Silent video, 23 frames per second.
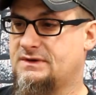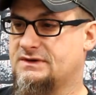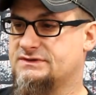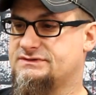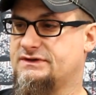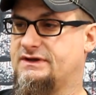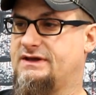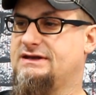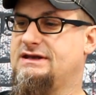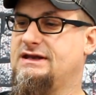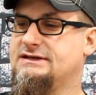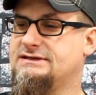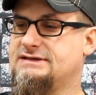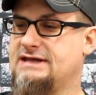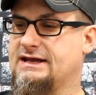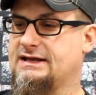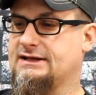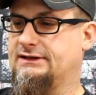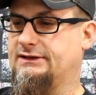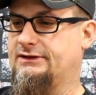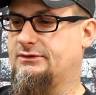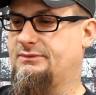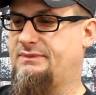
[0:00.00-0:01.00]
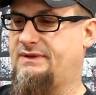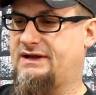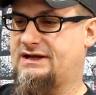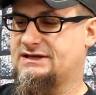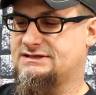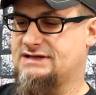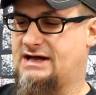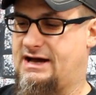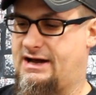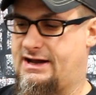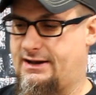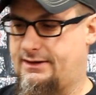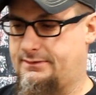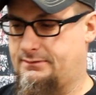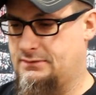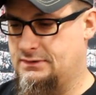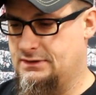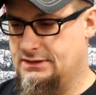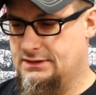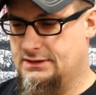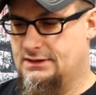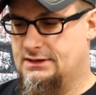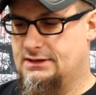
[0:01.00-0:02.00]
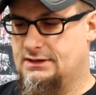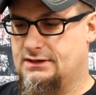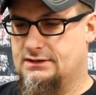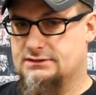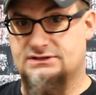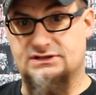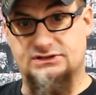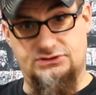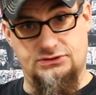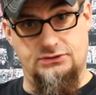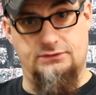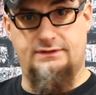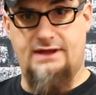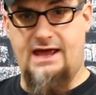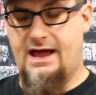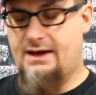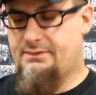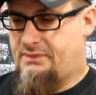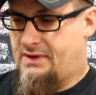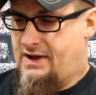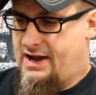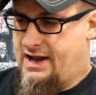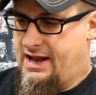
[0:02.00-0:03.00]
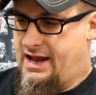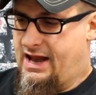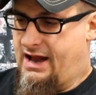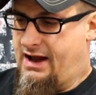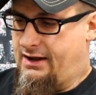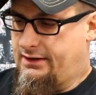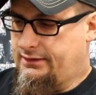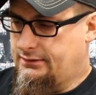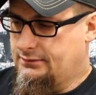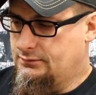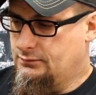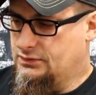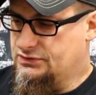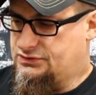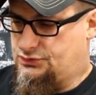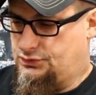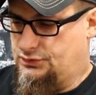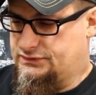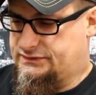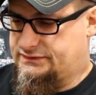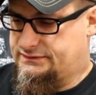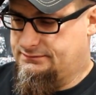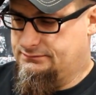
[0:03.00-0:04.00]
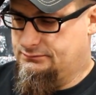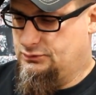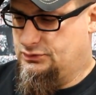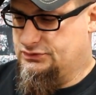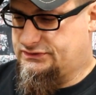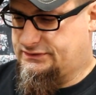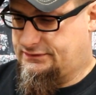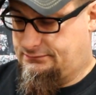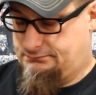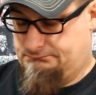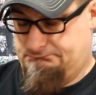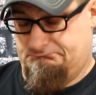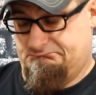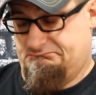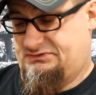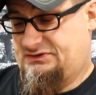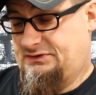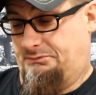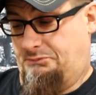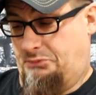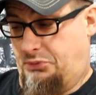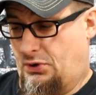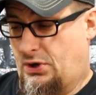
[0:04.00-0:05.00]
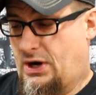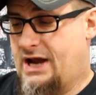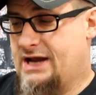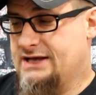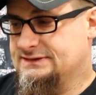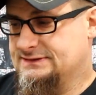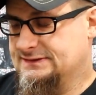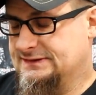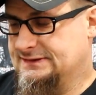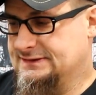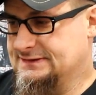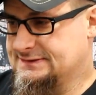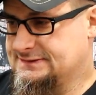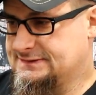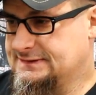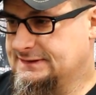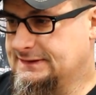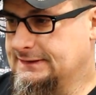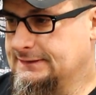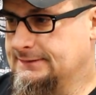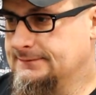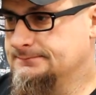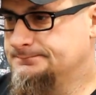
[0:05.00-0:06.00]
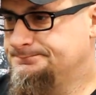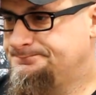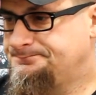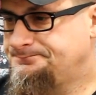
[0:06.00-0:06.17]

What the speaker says: So they did take a little bit of time to do that by hand, which was surprising to see.